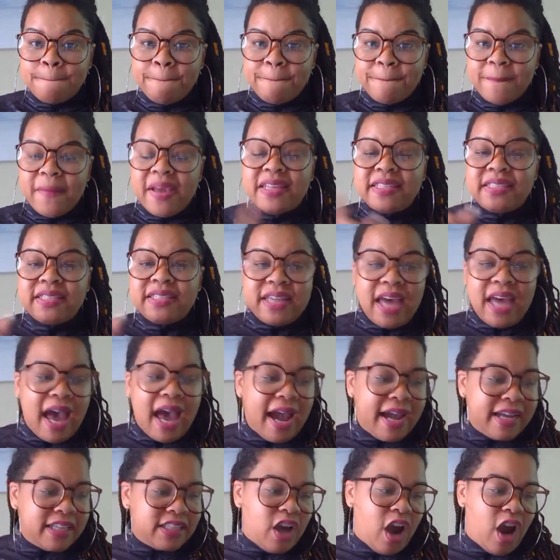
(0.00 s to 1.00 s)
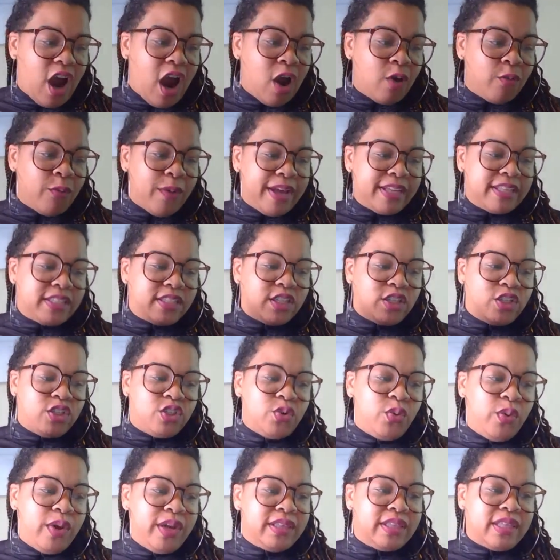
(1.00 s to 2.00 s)
is tied to our rest, to
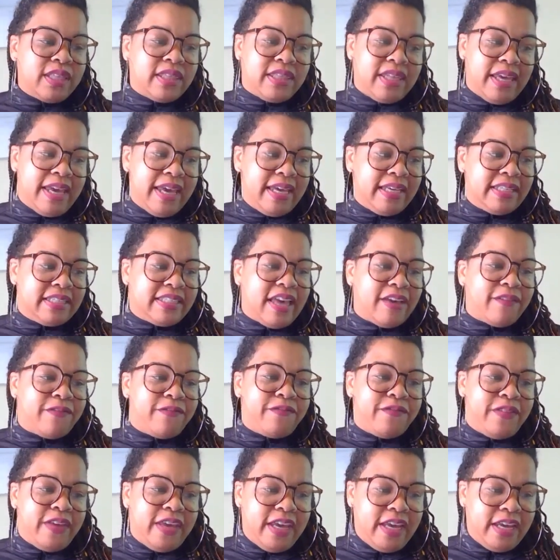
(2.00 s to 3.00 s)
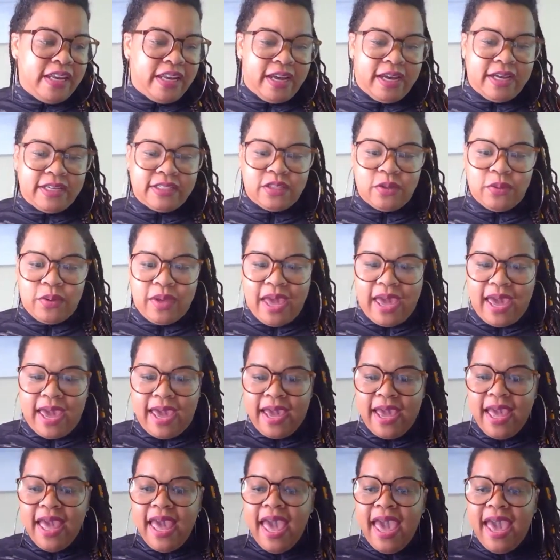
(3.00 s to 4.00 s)
doing the things that feed us, okay?
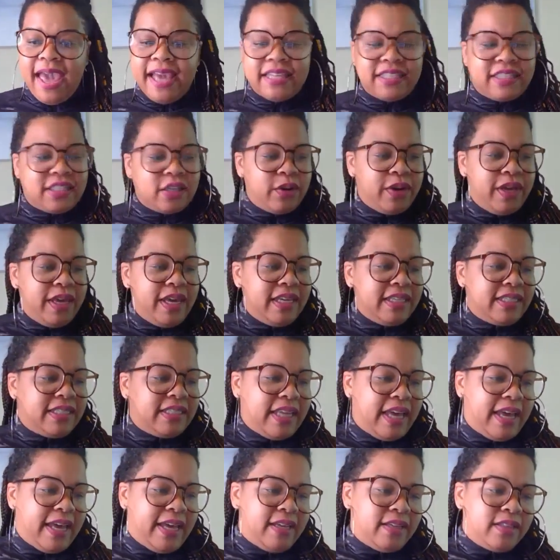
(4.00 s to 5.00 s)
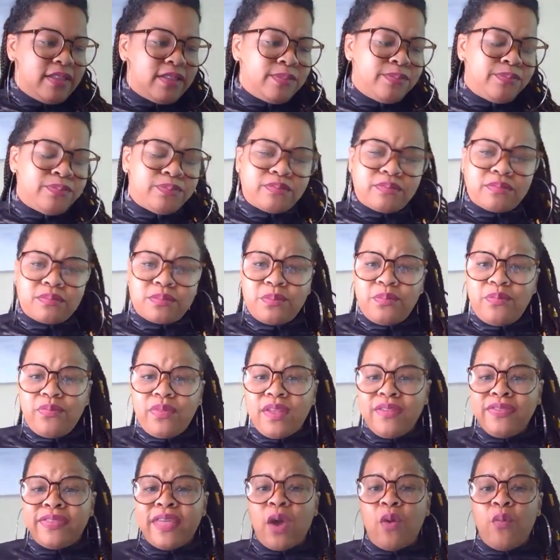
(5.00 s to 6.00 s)
And so he says
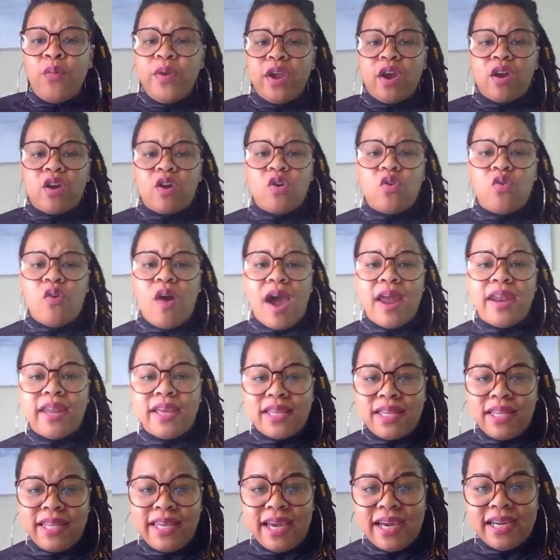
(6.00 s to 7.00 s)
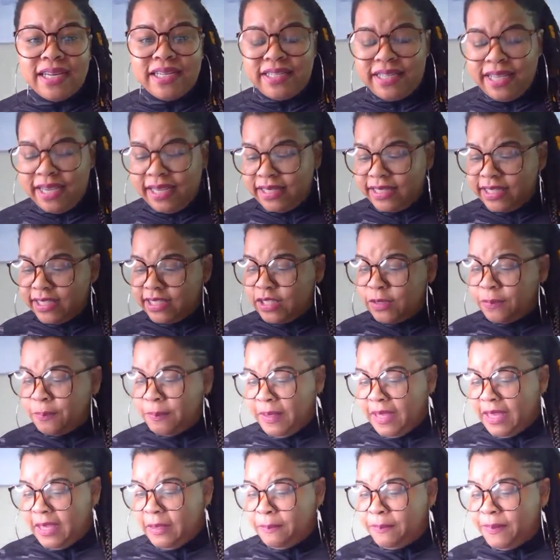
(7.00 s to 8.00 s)
that we are chronically addicted to
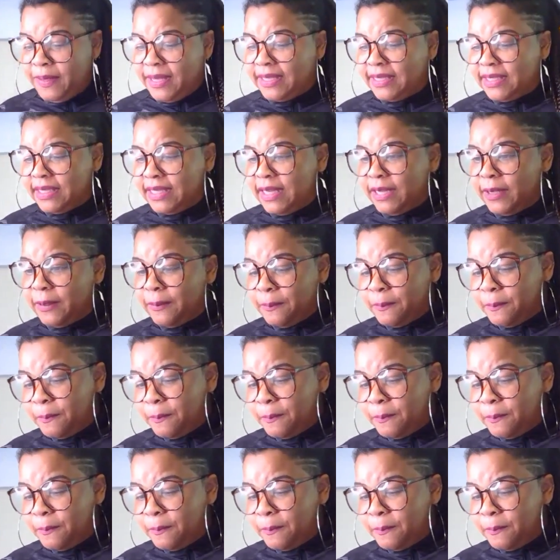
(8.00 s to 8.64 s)
being busy.